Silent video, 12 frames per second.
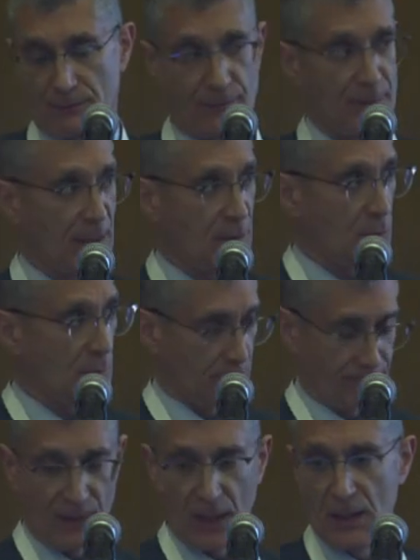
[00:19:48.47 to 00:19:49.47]
Thank you.
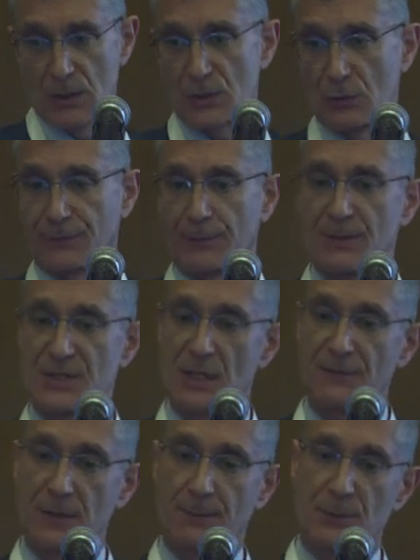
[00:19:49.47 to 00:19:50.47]
So from a
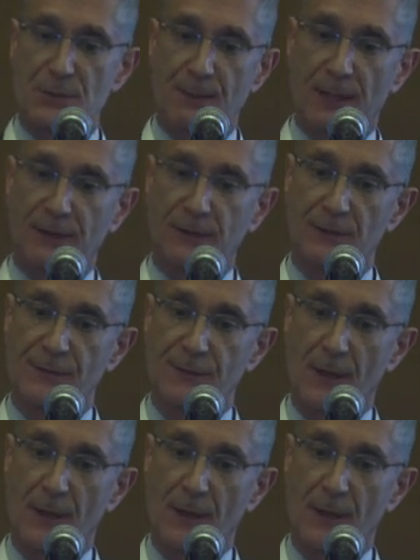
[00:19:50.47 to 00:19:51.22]
safety perspective,